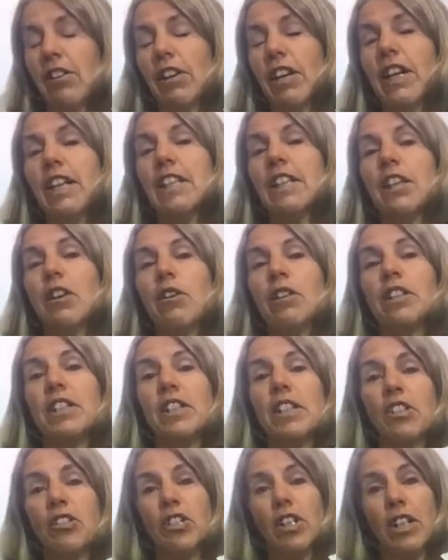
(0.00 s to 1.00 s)
Okay, so a
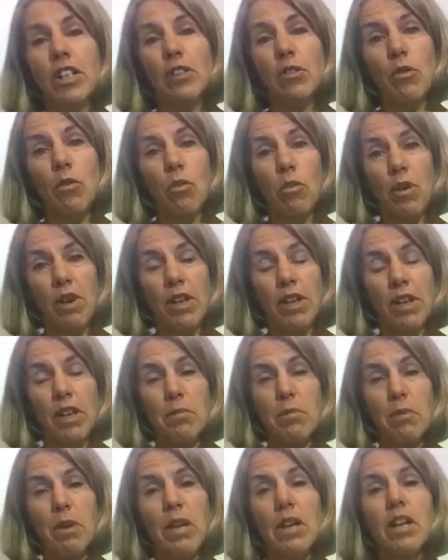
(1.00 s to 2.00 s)
digit, one
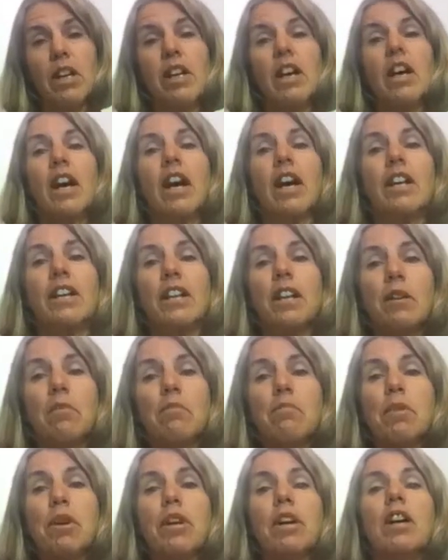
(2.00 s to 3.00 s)
number, a
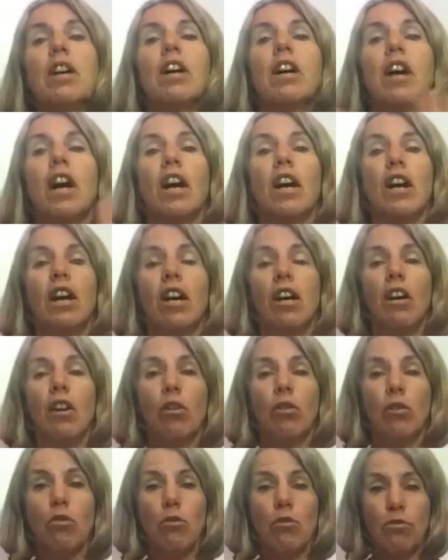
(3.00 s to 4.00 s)
number, a
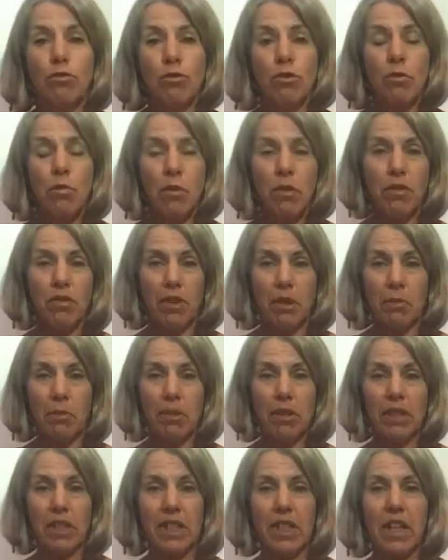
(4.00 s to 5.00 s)
whole group of
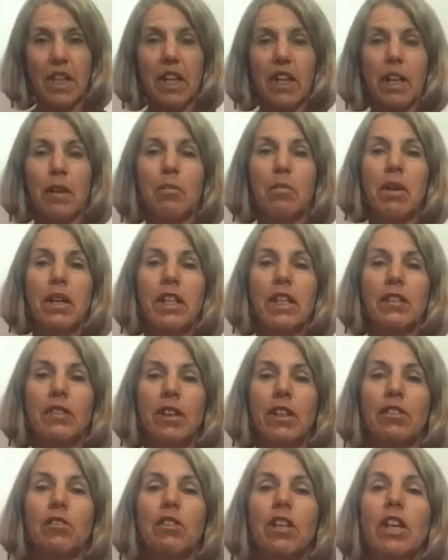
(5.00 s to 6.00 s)
numbers. And place
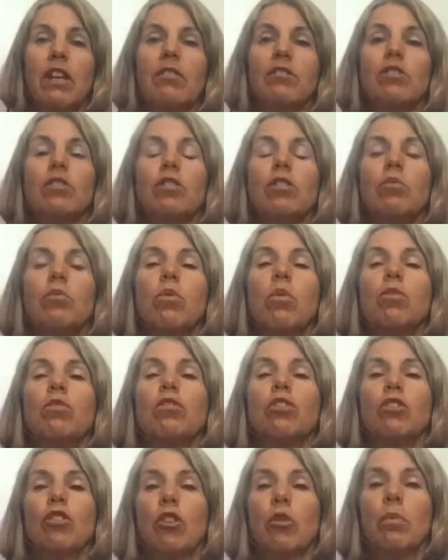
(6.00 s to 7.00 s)
value tells you
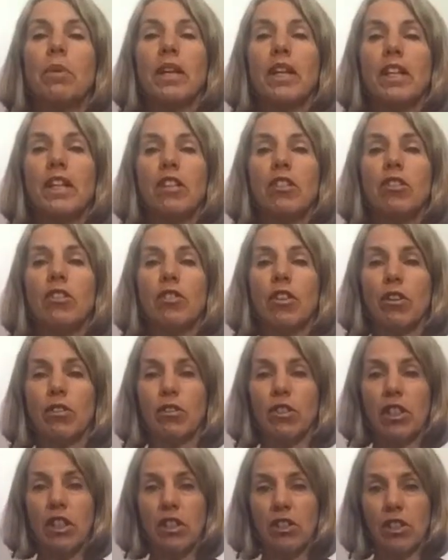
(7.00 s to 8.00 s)
what job each of
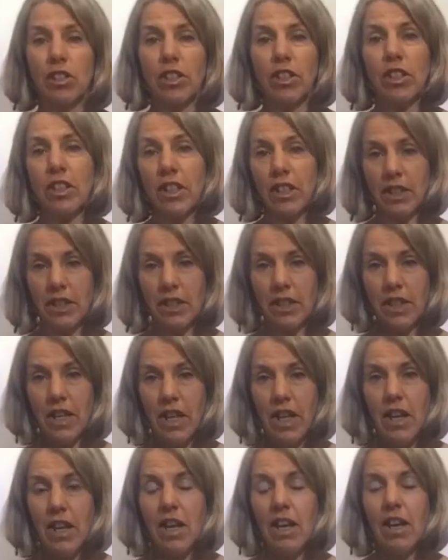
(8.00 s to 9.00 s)
those digits does.
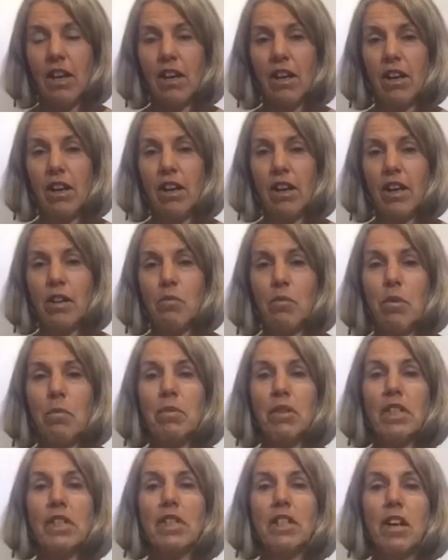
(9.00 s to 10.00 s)
And
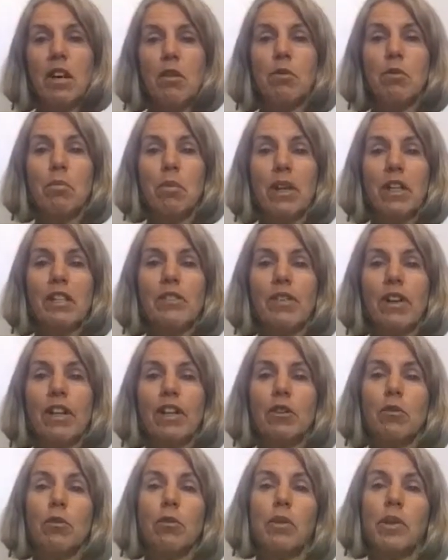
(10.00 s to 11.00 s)
when we start with place
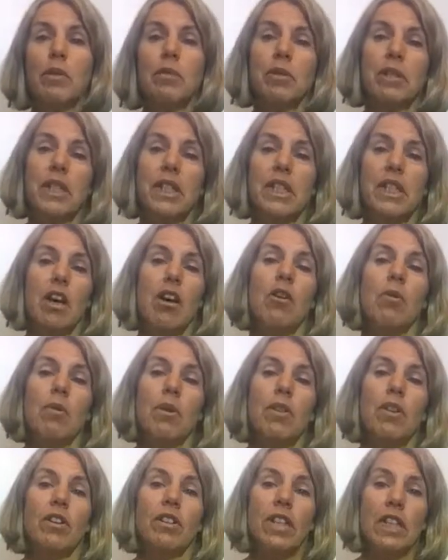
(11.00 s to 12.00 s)
value, we always start
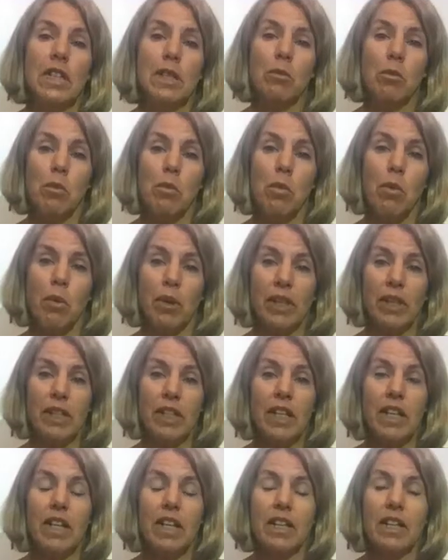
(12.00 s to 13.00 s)
with our decimal
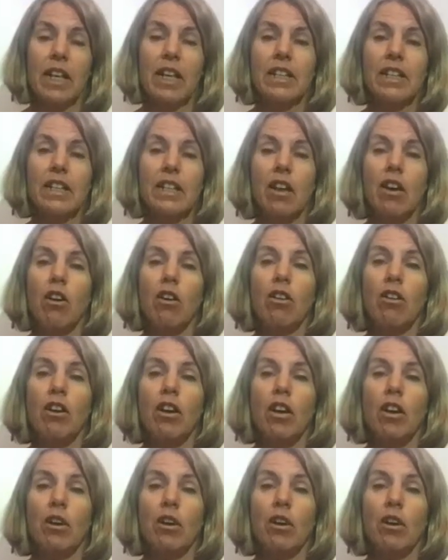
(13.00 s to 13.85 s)
point. That's our